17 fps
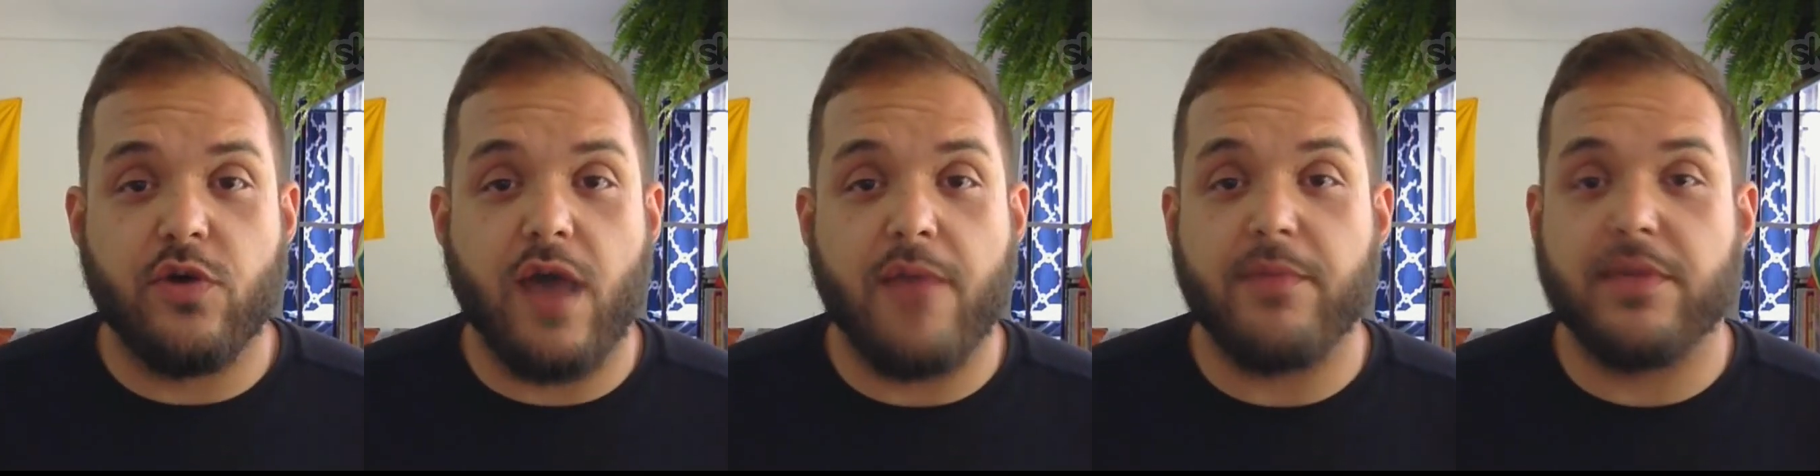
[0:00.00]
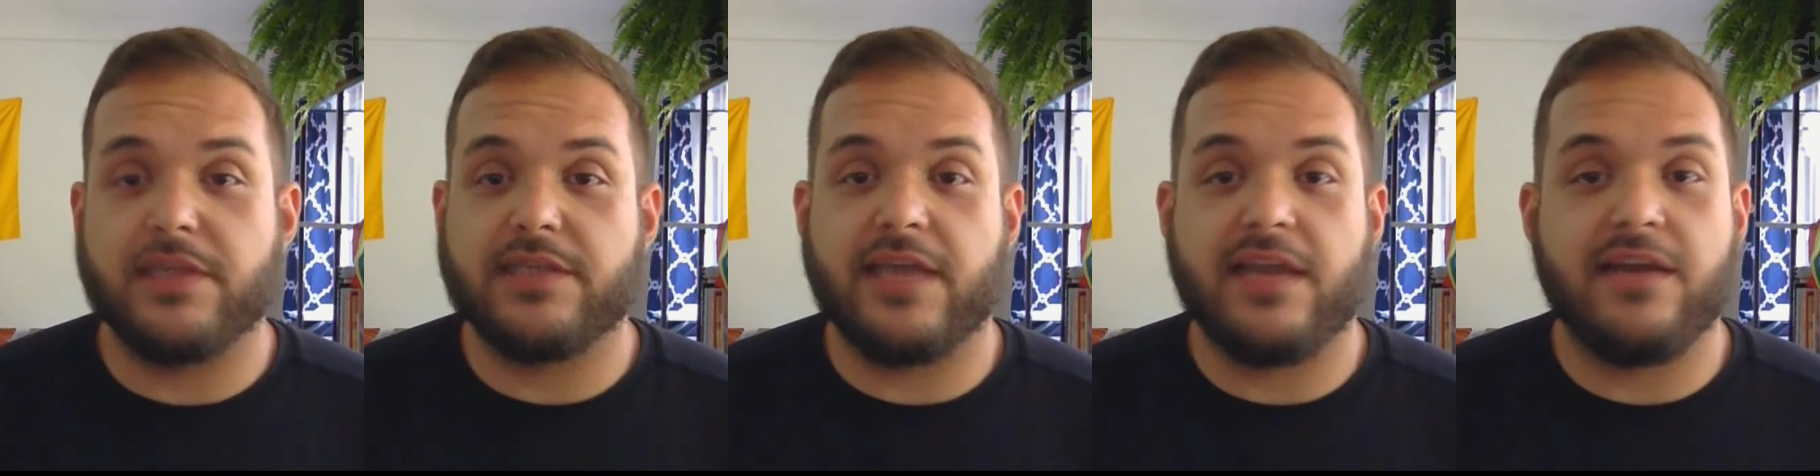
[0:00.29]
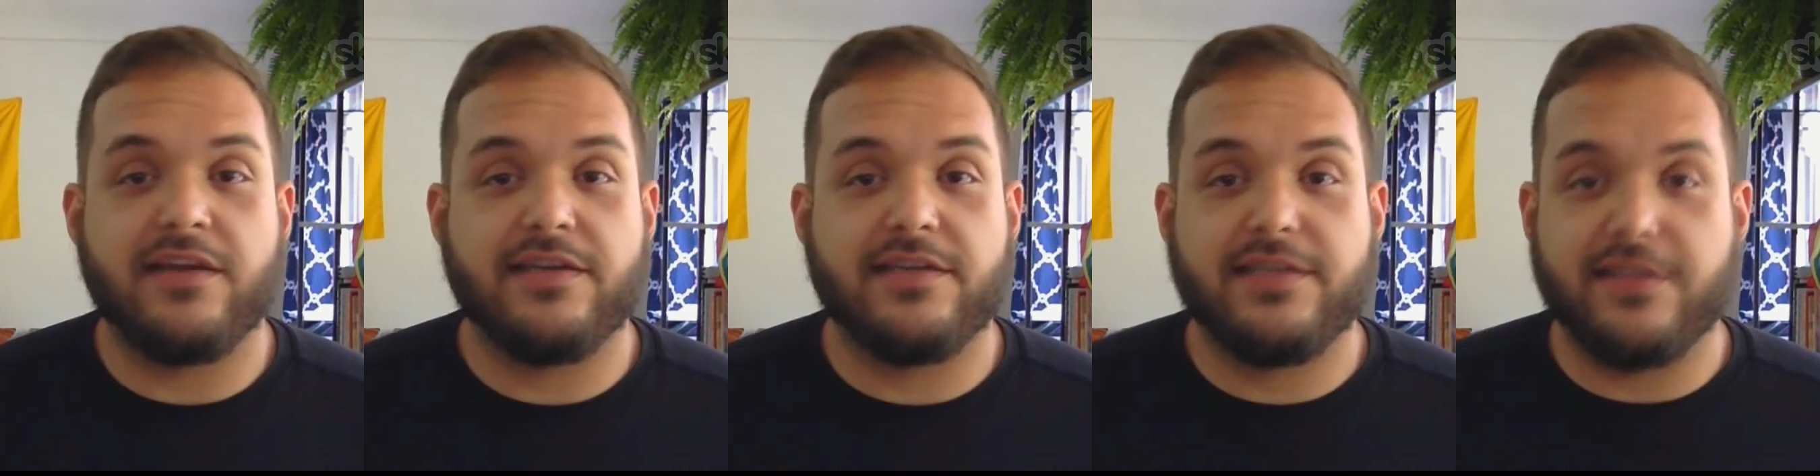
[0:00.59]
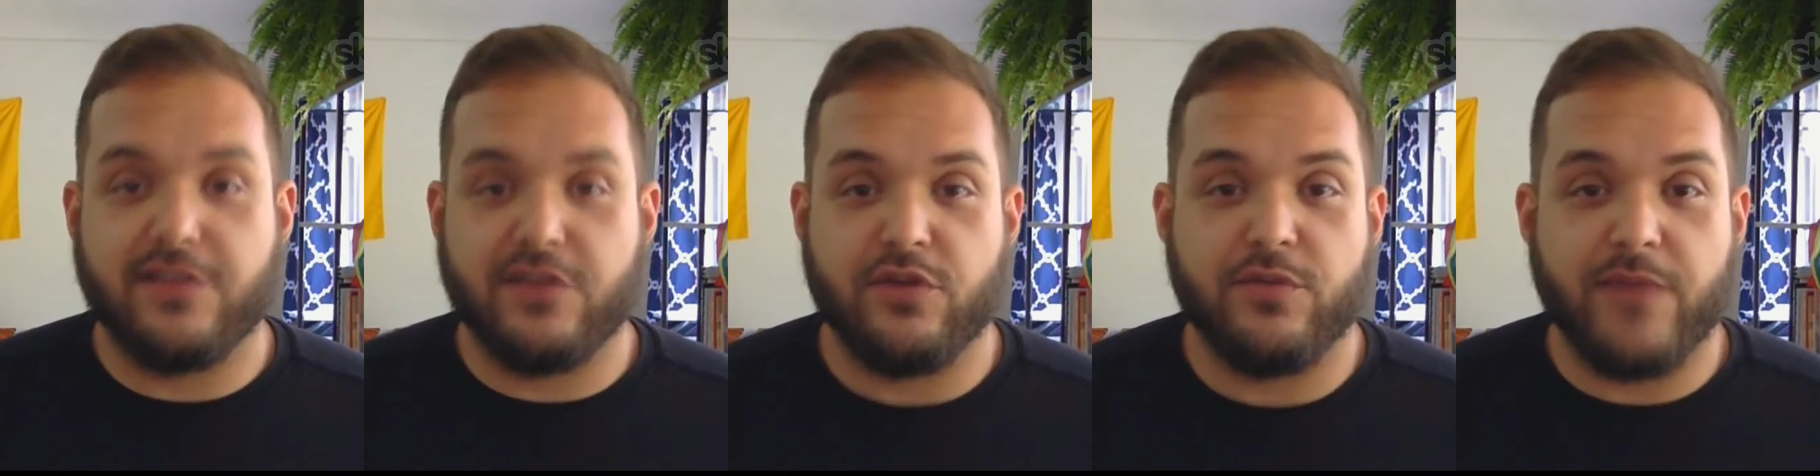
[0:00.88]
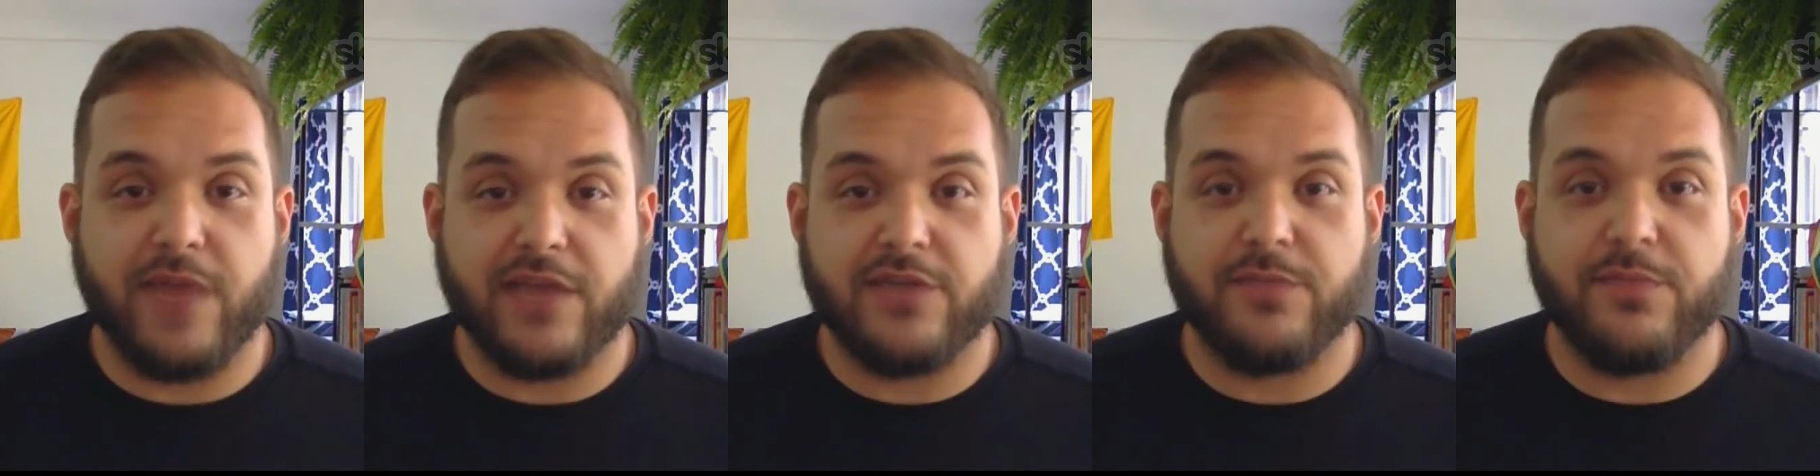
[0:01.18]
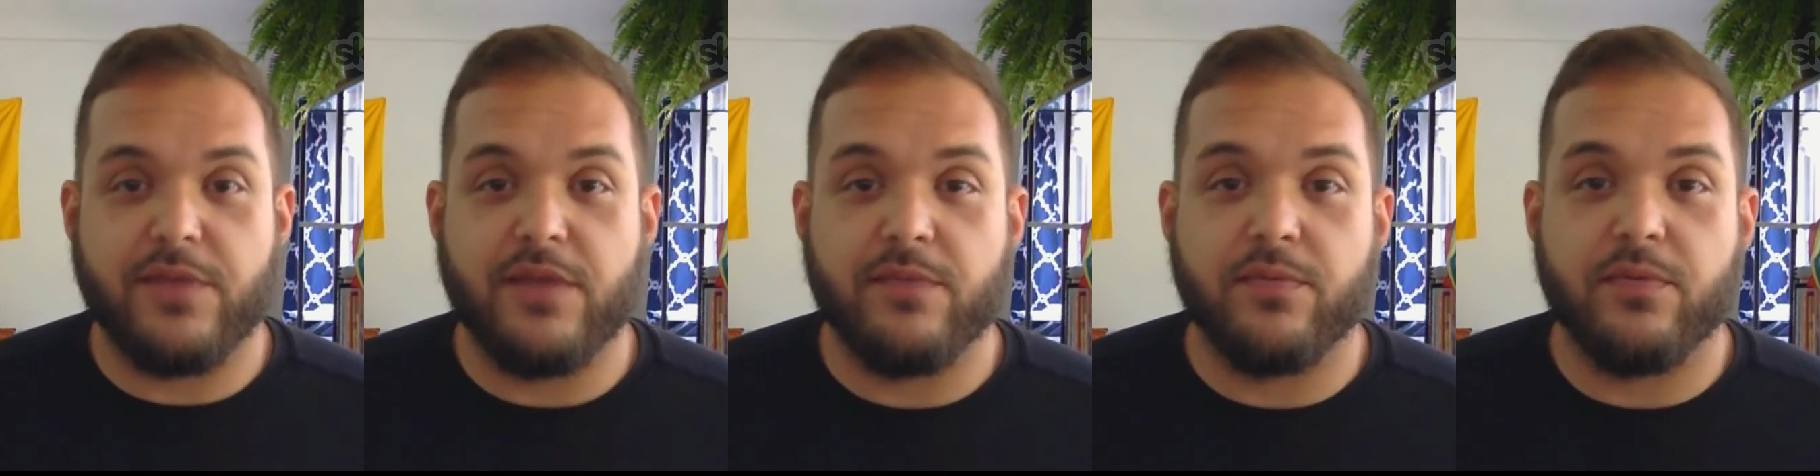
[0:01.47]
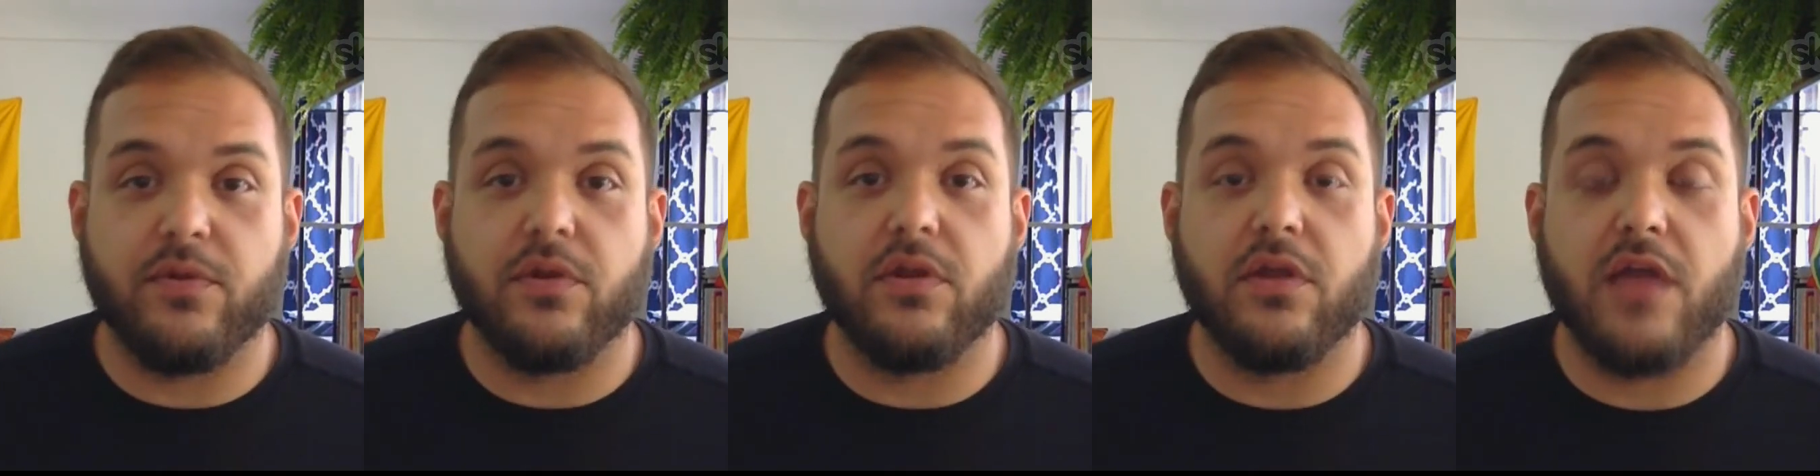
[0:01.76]
I'm excited to see the new batch of
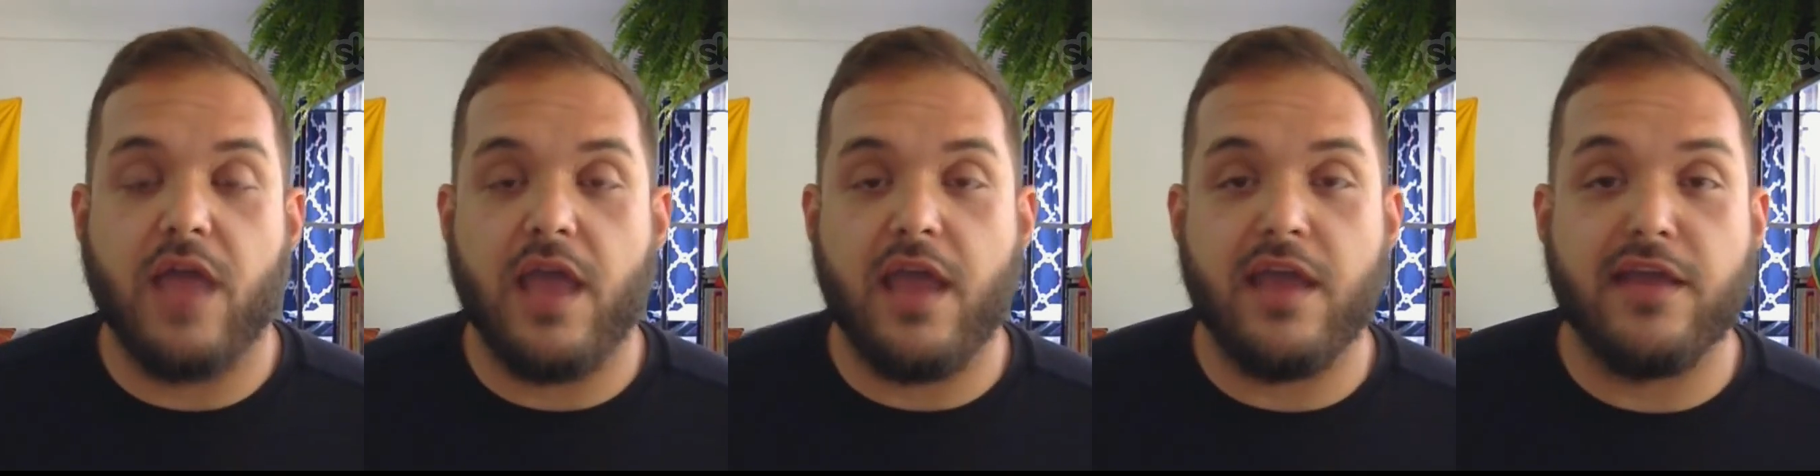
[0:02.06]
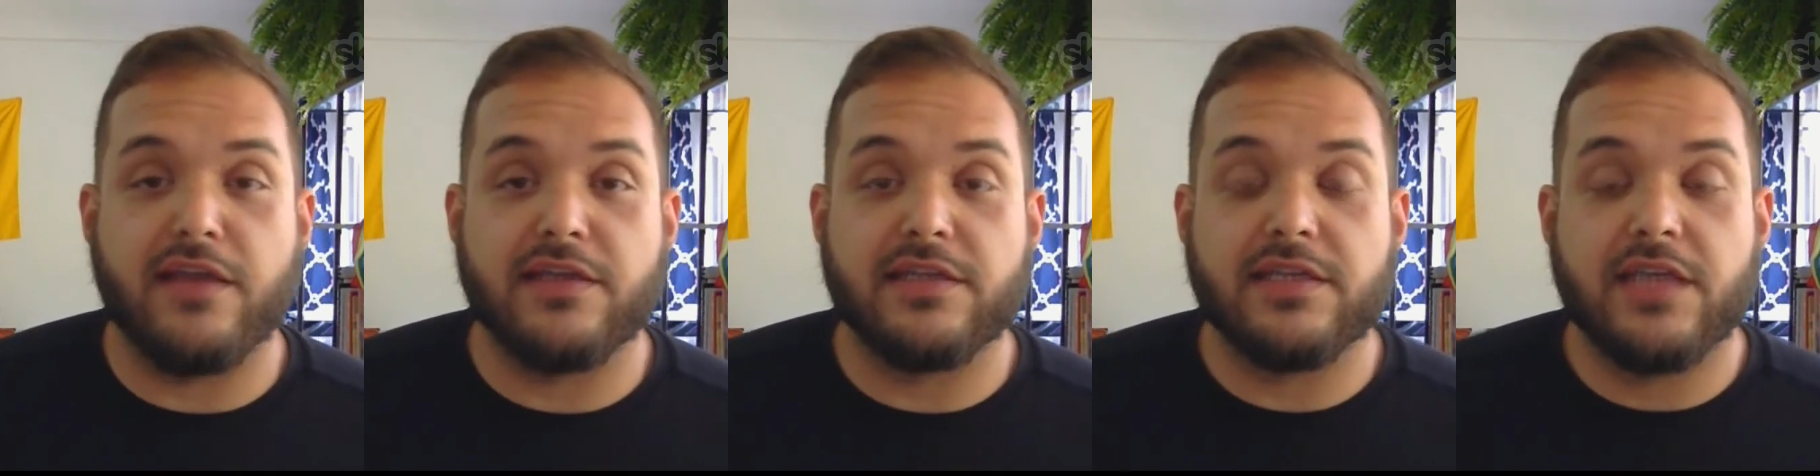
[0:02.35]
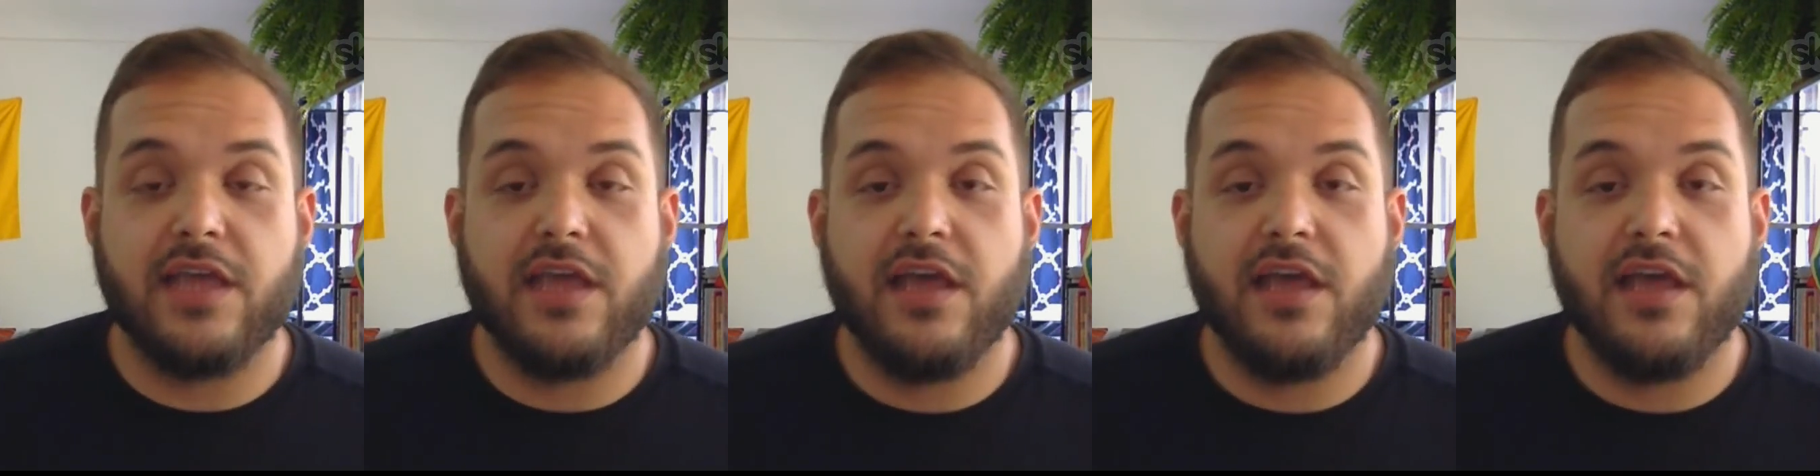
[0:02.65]
people, and